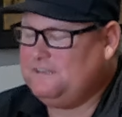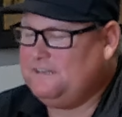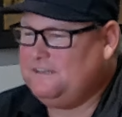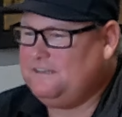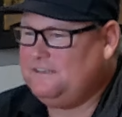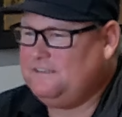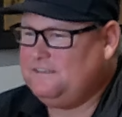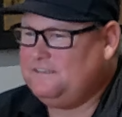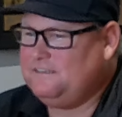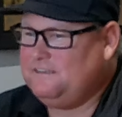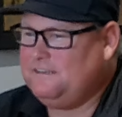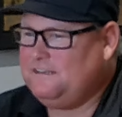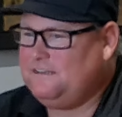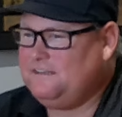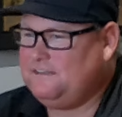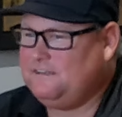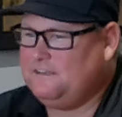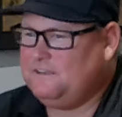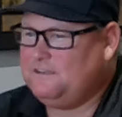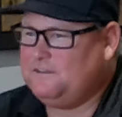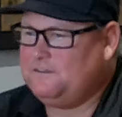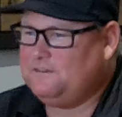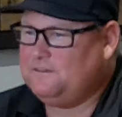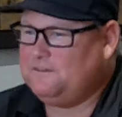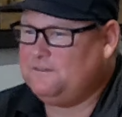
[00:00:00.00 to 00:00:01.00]
So I
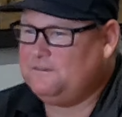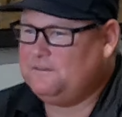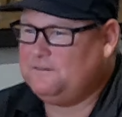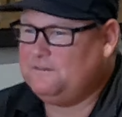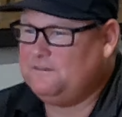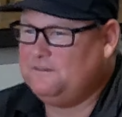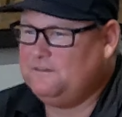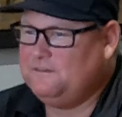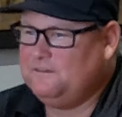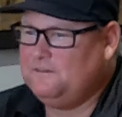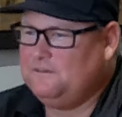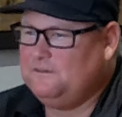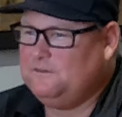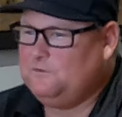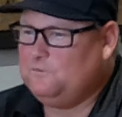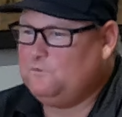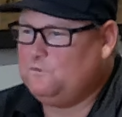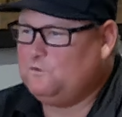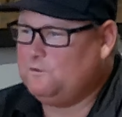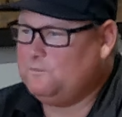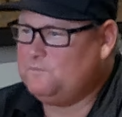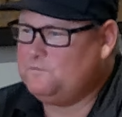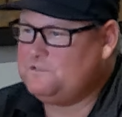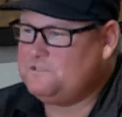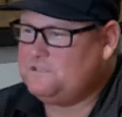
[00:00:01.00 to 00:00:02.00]
like the
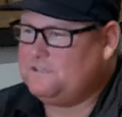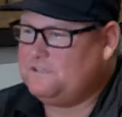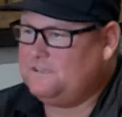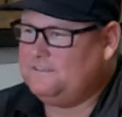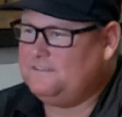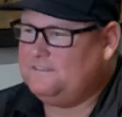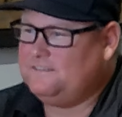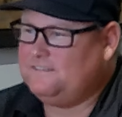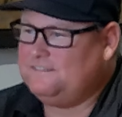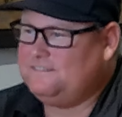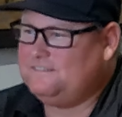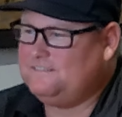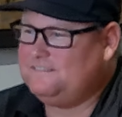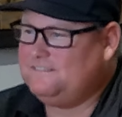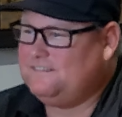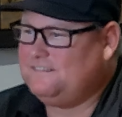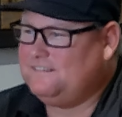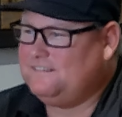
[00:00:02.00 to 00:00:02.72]
warm sun.